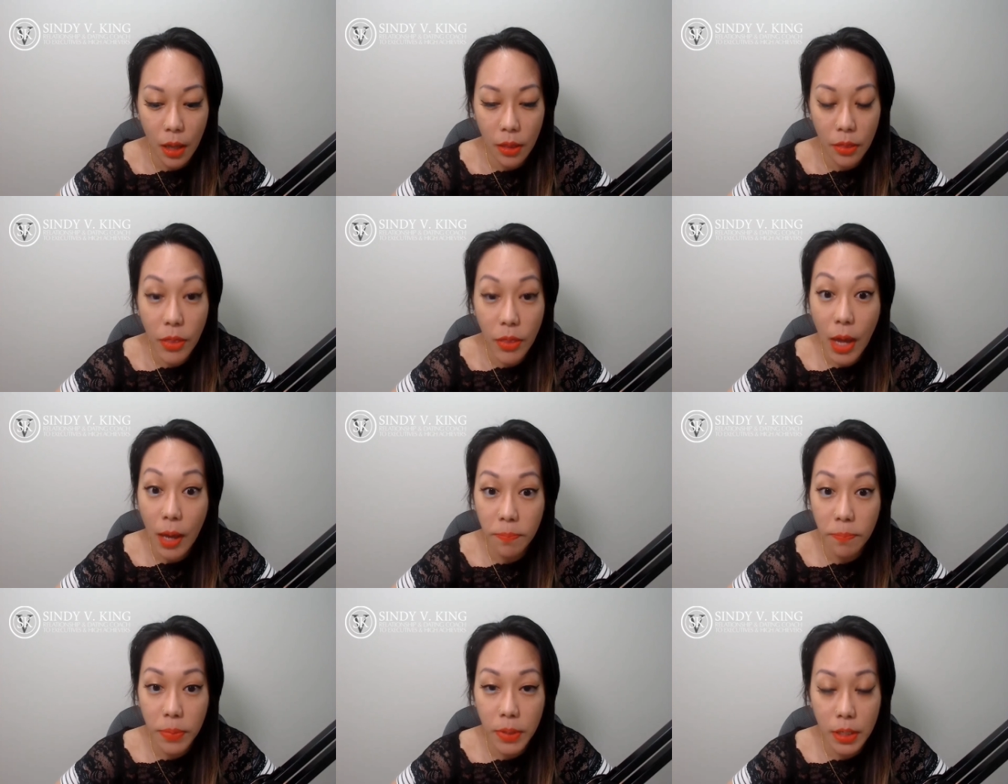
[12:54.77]

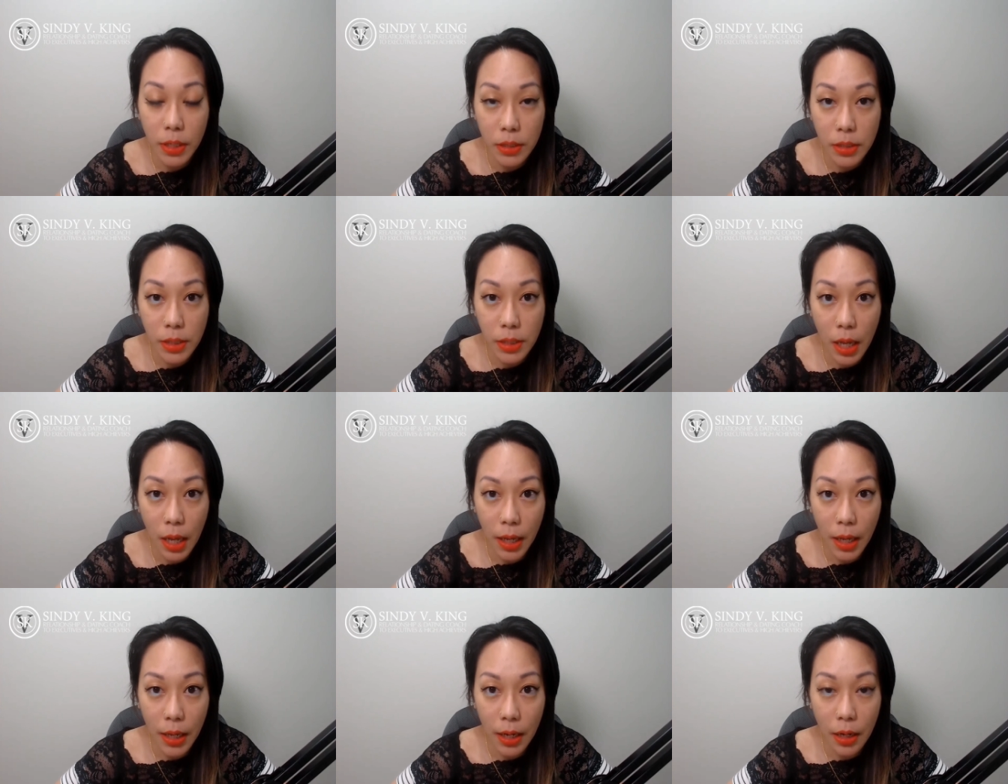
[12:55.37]
That being
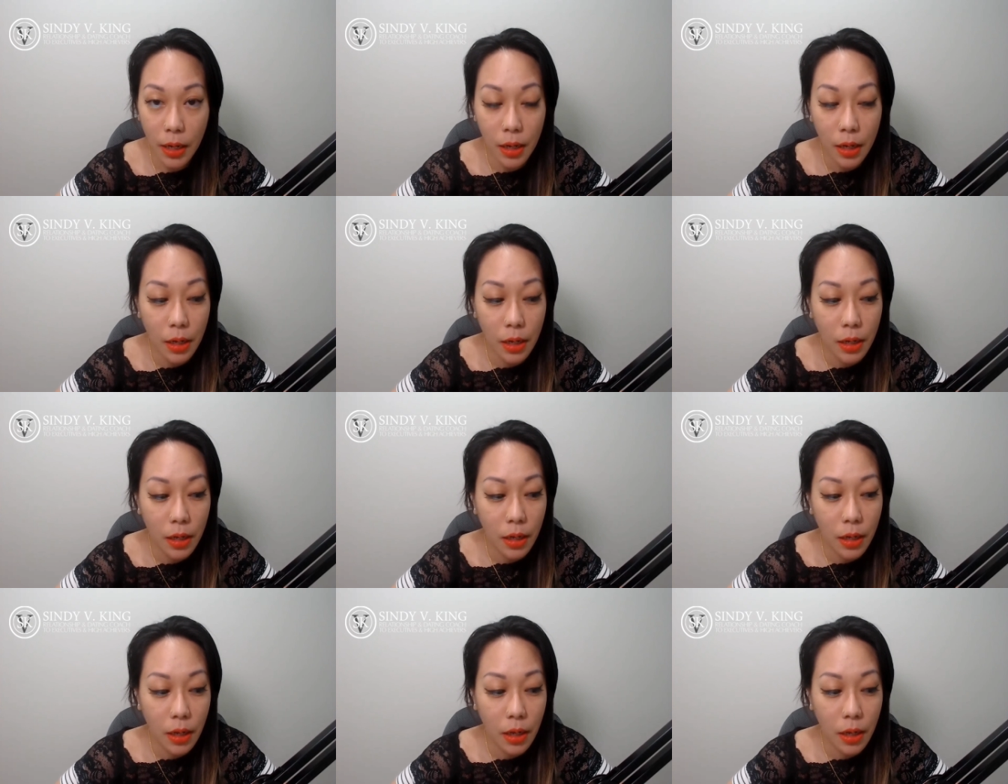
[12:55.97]
said,
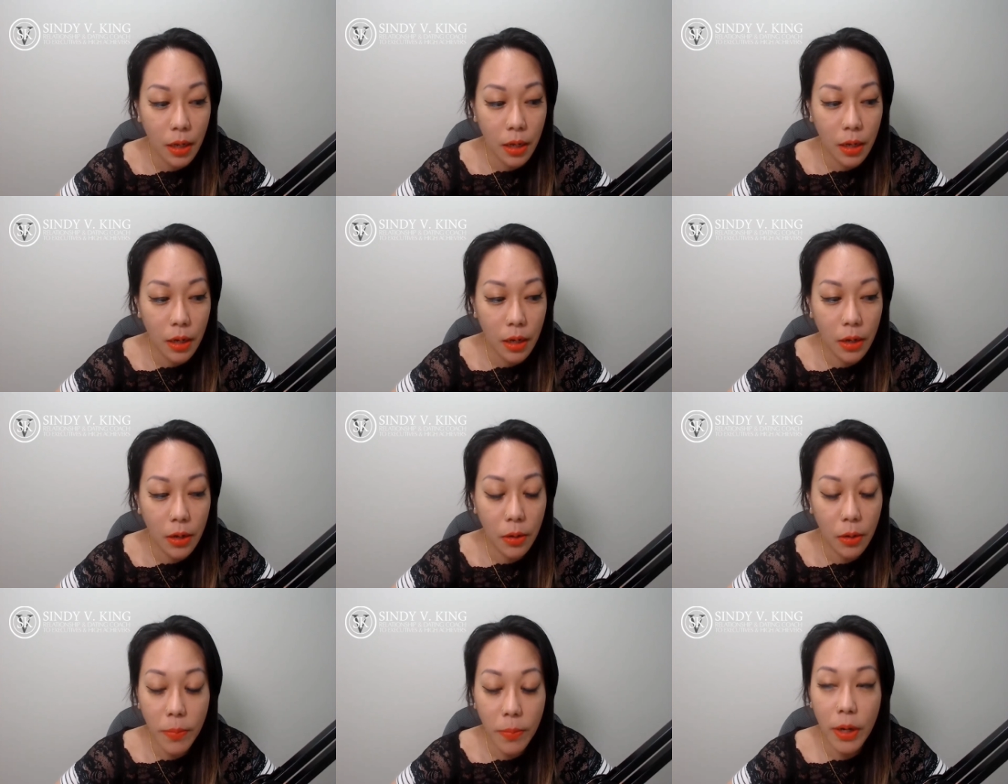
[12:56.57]

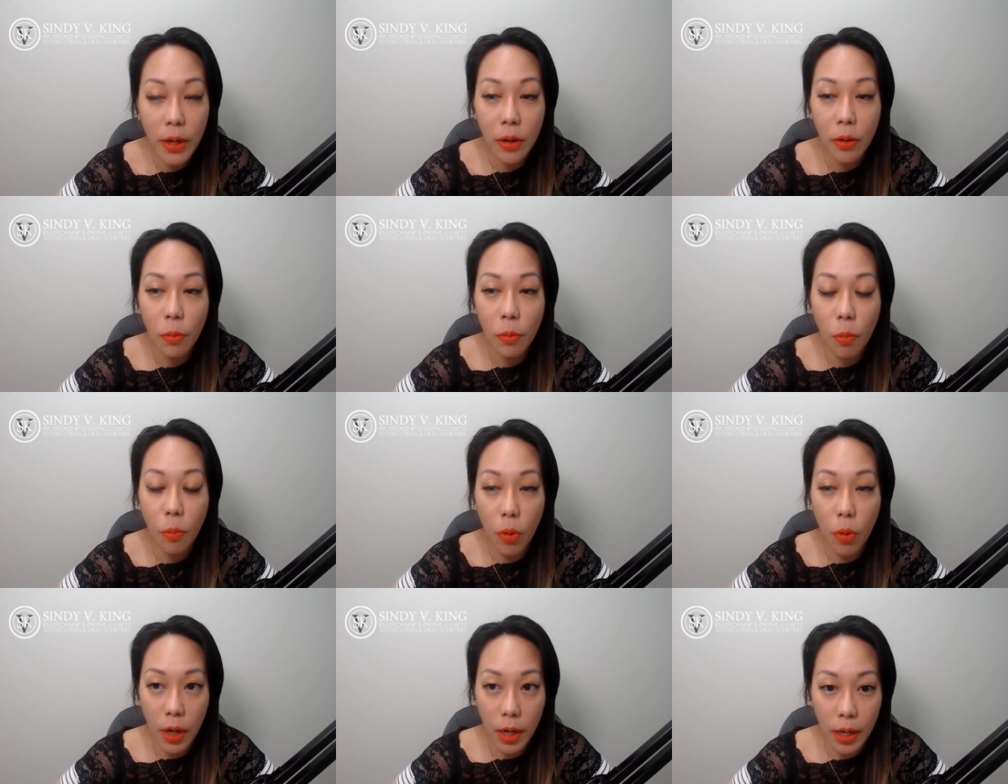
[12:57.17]
no matter
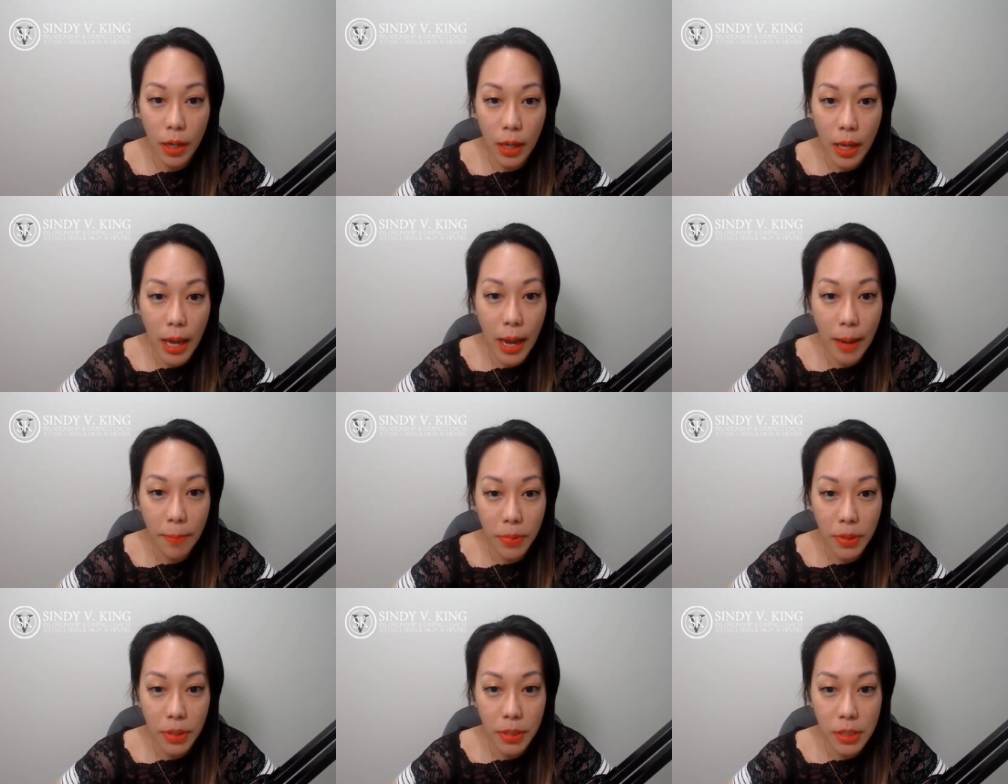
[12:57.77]
what
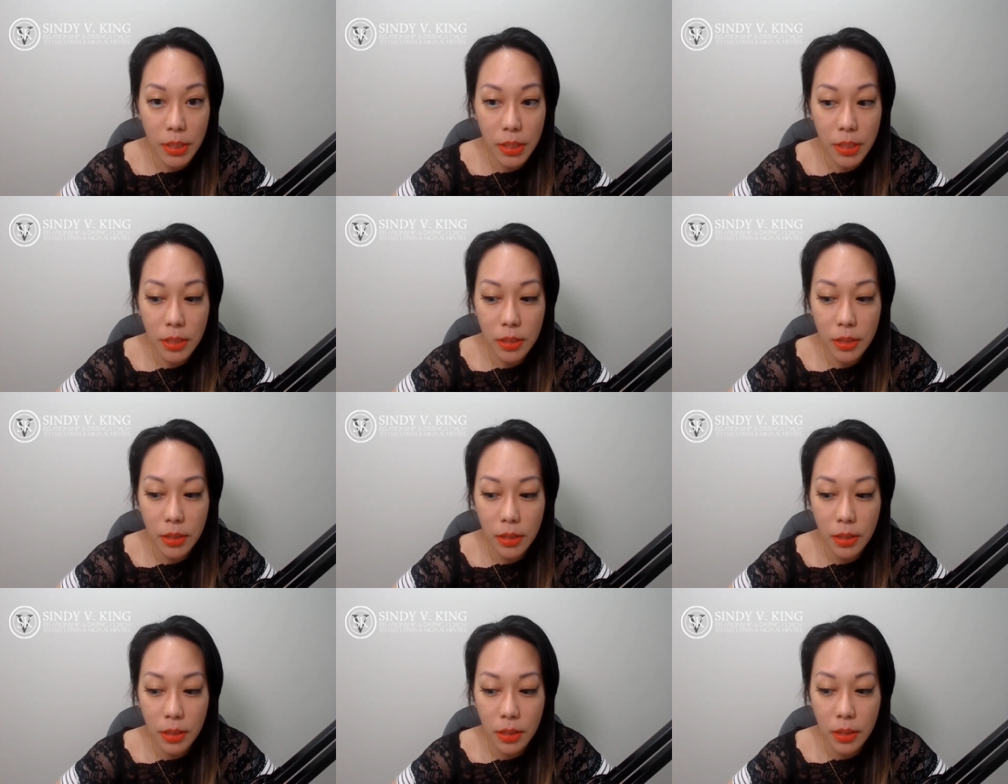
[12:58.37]
happens
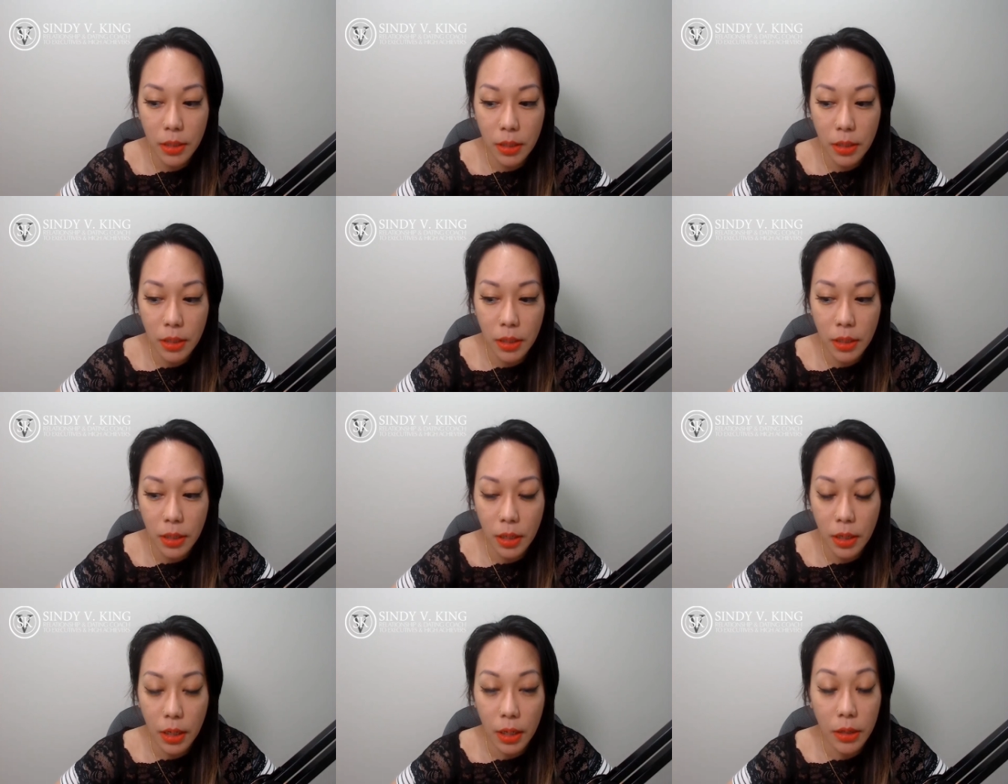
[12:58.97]

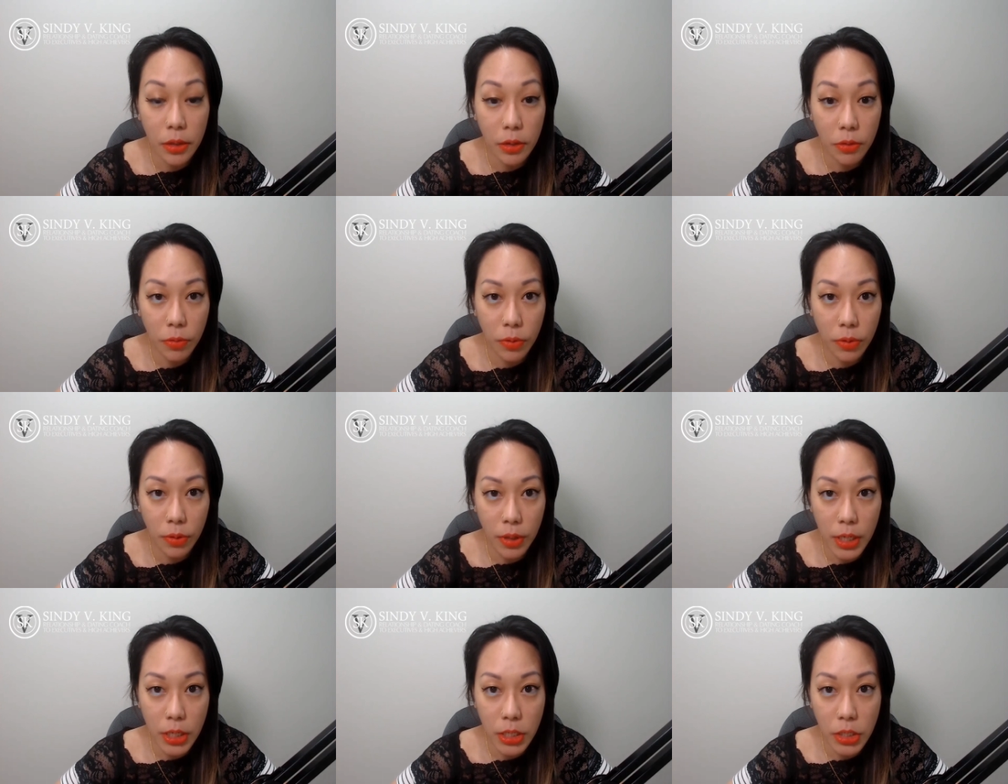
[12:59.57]
in the
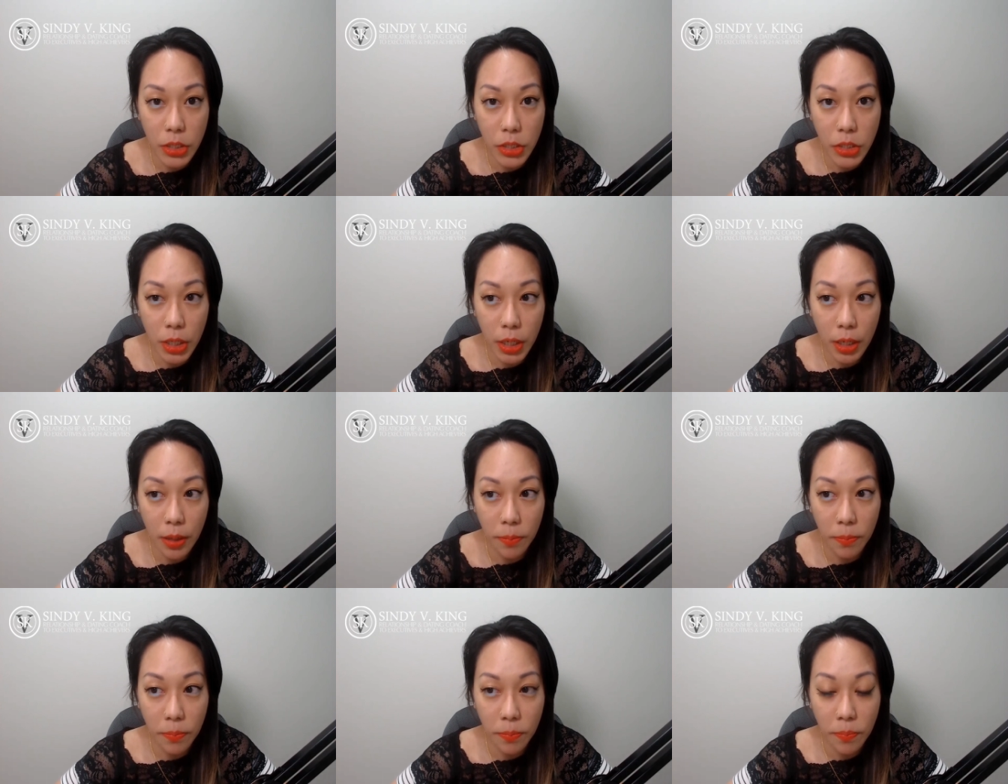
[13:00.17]

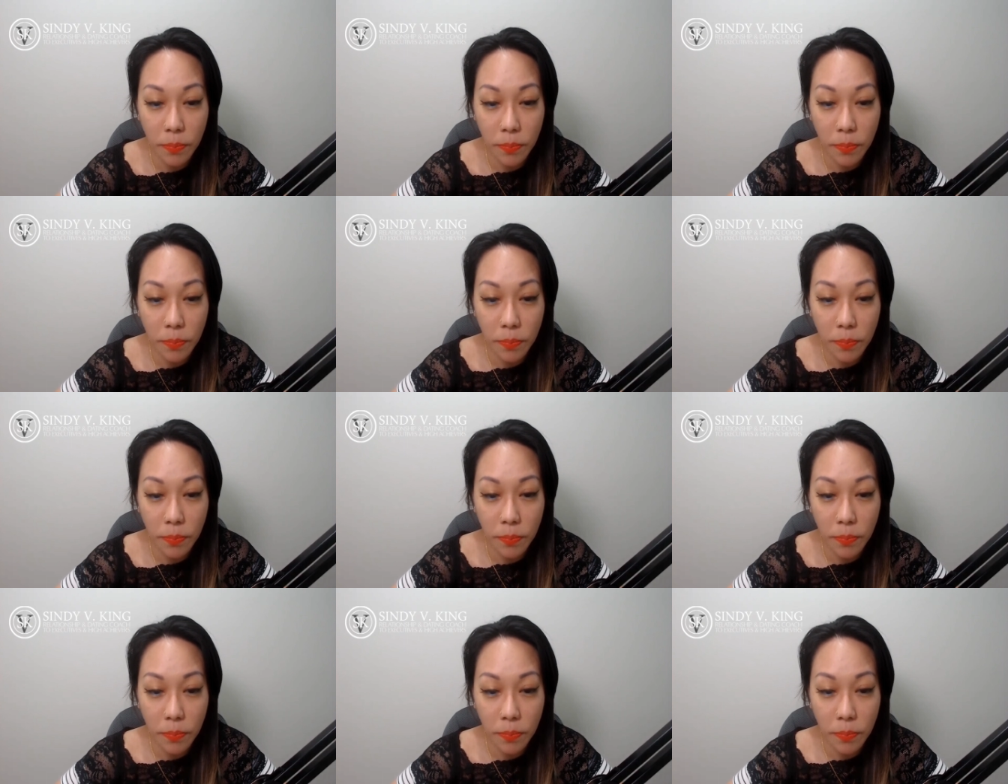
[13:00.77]
relationship,